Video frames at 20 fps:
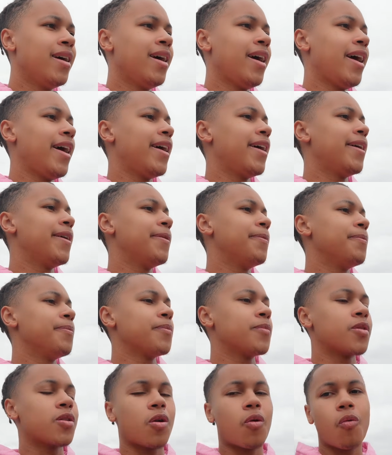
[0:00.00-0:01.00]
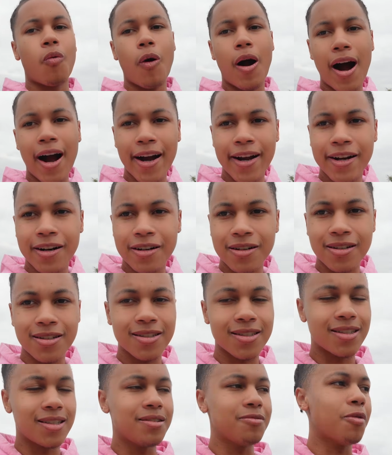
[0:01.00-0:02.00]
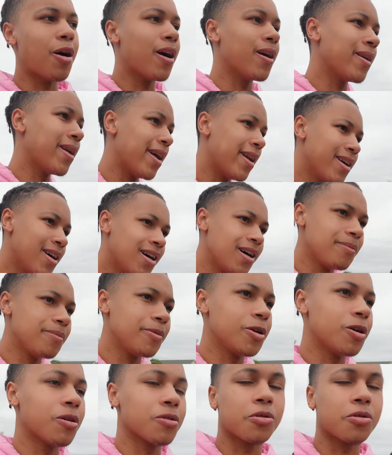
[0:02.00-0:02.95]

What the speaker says: and the wires. You wire that up, you go